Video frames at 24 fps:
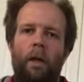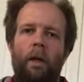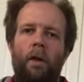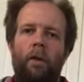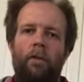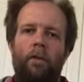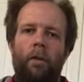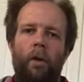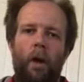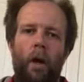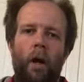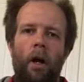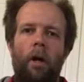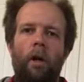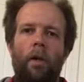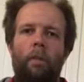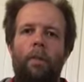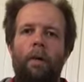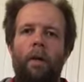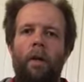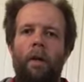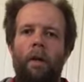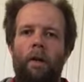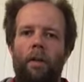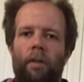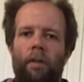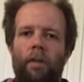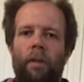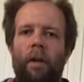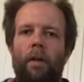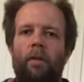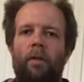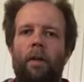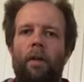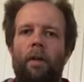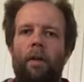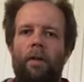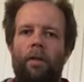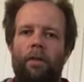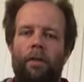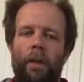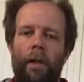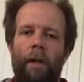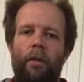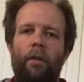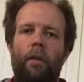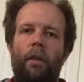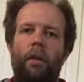So open, 7,
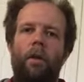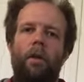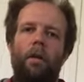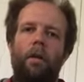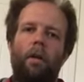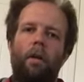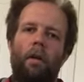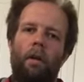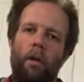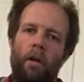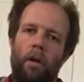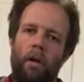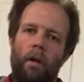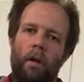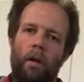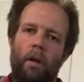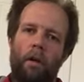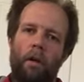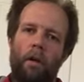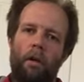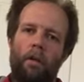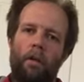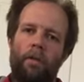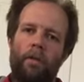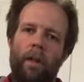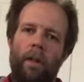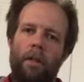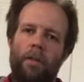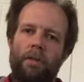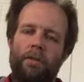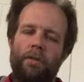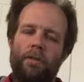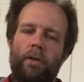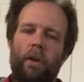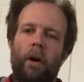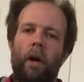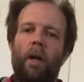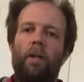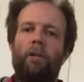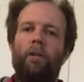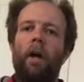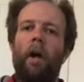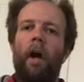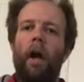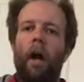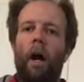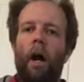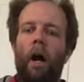7, there's your 5.